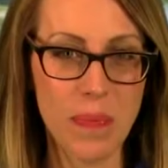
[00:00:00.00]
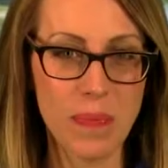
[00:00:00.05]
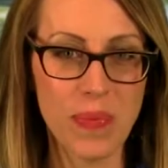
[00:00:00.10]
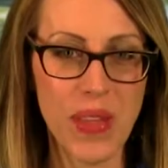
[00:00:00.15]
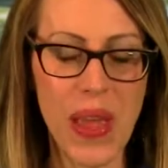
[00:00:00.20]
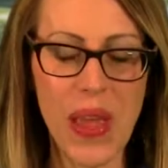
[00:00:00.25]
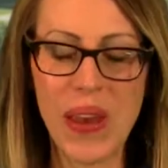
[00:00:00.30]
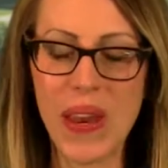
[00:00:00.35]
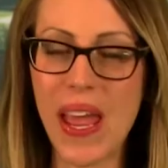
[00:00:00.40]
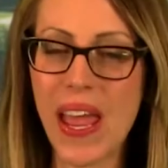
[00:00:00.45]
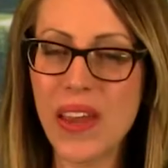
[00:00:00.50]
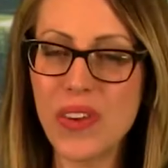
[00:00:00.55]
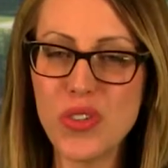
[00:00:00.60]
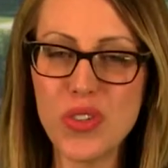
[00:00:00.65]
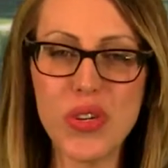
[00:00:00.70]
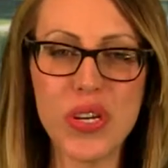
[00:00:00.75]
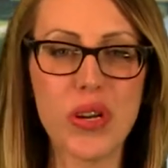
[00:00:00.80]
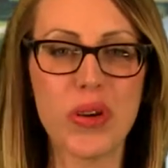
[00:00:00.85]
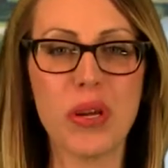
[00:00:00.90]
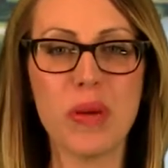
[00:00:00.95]
An
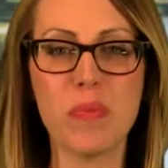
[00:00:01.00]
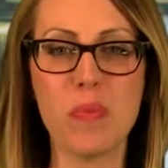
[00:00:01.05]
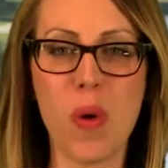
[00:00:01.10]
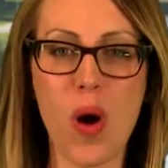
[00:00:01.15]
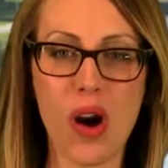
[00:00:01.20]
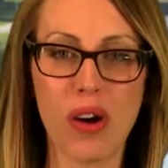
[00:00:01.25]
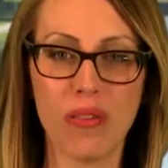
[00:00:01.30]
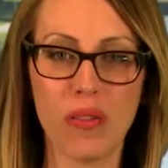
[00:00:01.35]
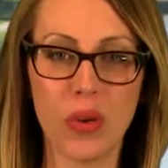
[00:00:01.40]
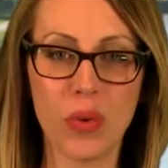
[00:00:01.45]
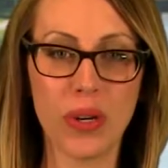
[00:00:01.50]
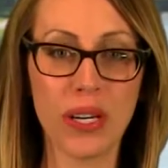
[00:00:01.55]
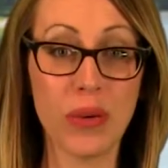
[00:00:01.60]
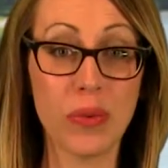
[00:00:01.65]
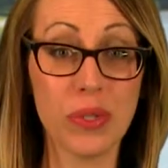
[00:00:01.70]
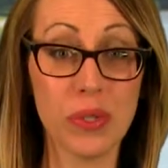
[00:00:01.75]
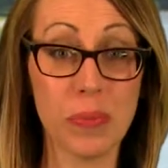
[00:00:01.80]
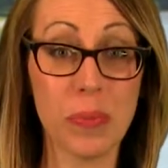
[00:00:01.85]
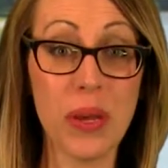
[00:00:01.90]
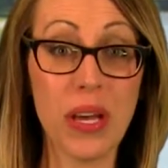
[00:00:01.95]
engineering marvel when it
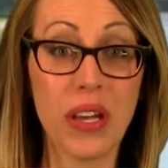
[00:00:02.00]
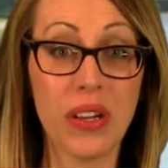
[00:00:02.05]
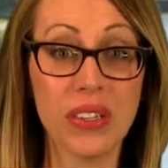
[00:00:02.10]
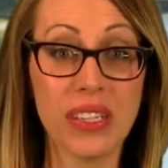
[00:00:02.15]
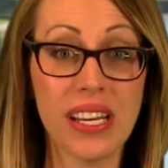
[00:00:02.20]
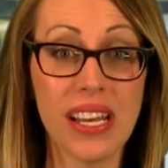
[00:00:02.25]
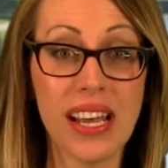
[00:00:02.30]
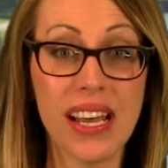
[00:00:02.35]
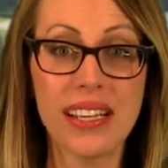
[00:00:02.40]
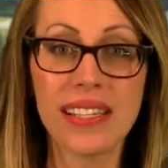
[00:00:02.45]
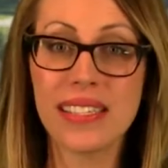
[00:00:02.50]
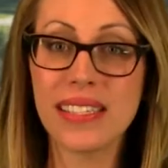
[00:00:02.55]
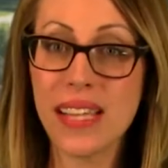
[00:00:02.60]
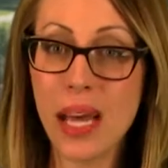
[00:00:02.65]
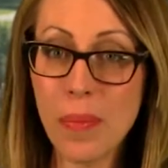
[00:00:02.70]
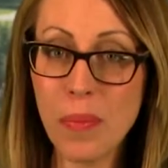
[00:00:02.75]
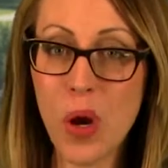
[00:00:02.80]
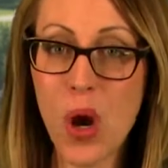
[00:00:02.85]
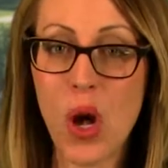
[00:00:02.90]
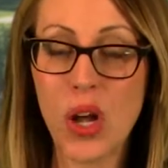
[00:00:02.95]
was built,
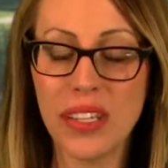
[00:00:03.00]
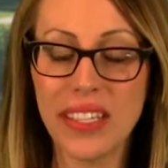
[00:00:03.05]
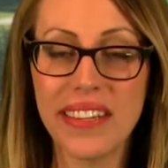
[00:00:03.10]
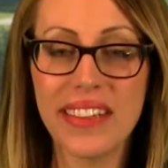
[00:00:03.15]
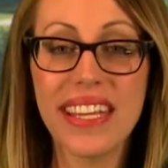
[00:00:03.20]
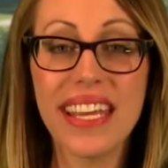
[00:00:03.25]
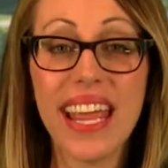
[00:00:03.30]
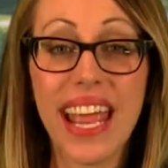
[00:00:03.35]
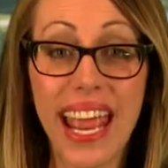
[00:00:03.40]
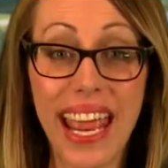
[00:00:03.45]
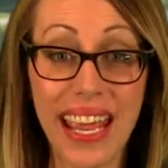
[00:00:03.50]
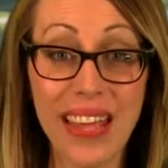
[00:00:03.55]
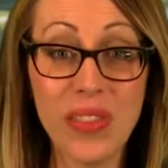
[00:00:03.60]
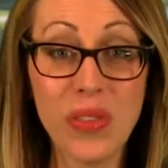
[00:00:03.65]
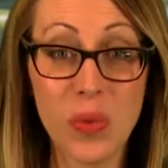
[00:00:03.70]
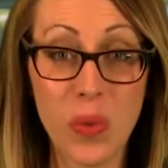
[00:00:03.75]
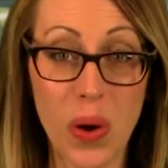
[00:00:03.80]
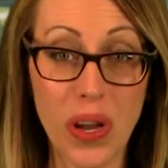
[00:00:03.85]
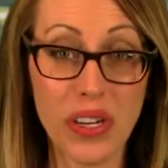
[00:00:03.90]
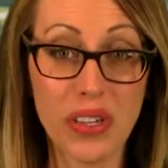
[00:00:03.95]
some called it the 8th
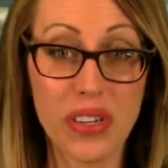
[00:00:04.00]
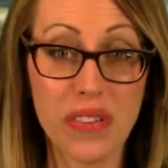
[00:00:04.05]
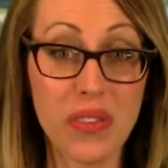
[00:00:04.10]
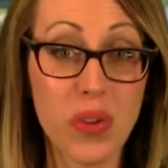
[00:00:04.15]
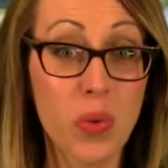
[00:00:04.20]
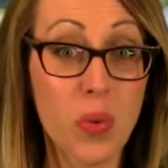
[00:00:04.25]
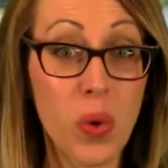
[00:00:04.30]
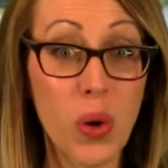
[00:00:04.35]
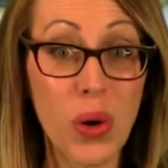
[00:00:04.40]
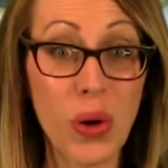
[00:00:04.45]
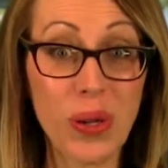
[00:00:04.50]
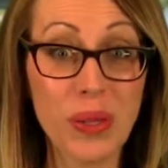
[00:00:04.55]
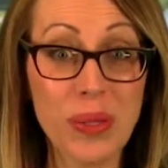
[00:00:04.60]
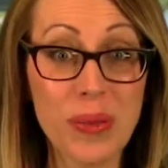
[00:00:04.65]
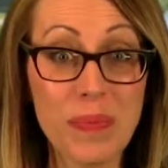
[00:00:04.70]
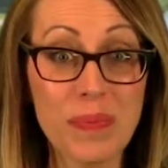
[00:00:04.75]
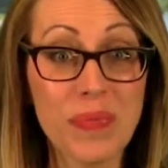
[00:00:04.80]
wonder of the world.